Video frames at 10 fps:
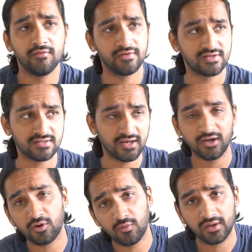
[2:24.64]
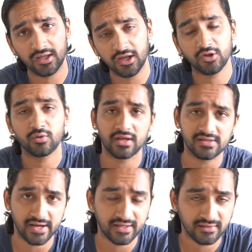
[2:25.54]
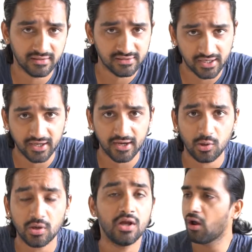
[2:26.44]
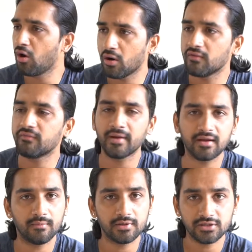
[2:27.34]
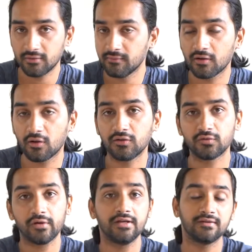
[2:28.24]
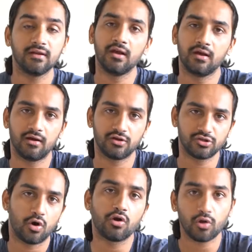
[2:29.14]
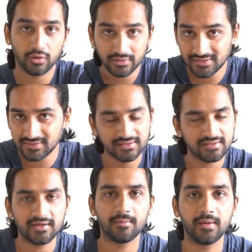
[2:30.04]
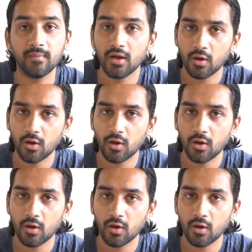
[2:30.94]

which is linked over here. You can check it out. A lot of my commercial work also is shot on this 16mm